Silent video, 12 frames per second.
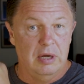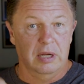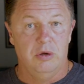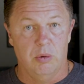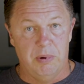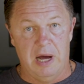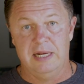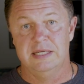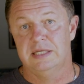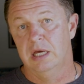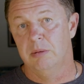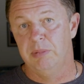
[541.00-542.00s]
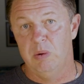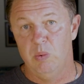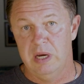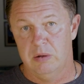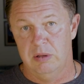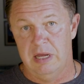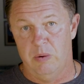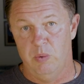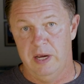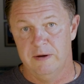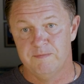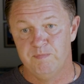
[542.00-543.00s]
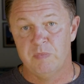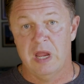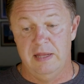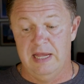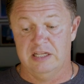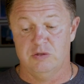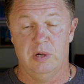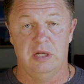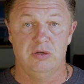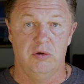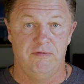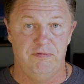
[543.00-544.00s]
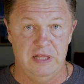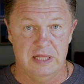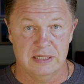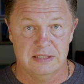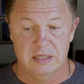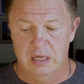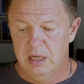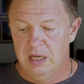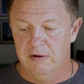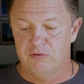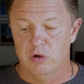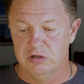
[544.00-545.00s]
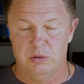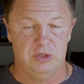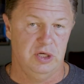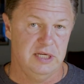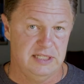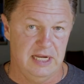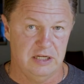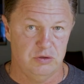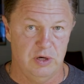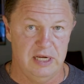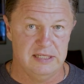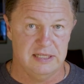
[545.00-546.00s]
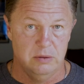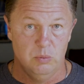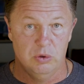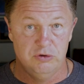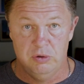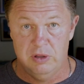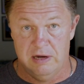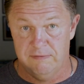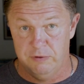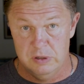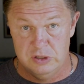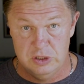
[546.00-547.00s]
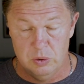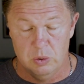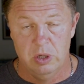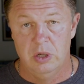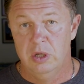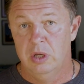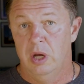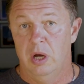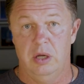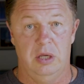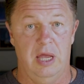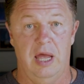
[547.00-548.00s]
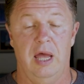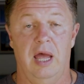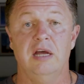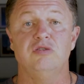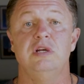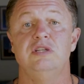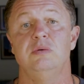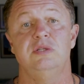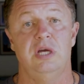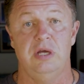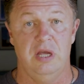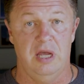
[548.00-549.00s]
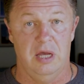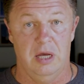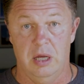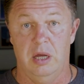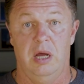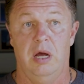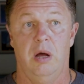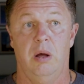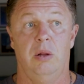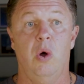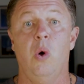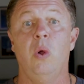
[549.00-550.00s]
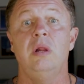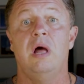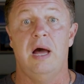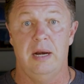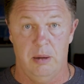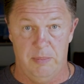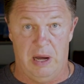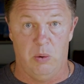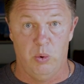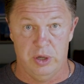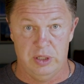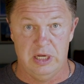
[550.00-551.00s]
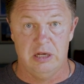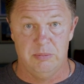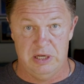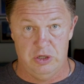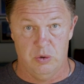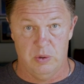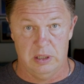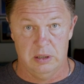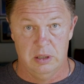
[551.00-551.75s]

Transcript: Your body is going to be weaker that way. And that's what I told Felix. And of course, we took his x-rays, and we'll do that for you too. X-rays will tell you a whole lot about what you need to be doing.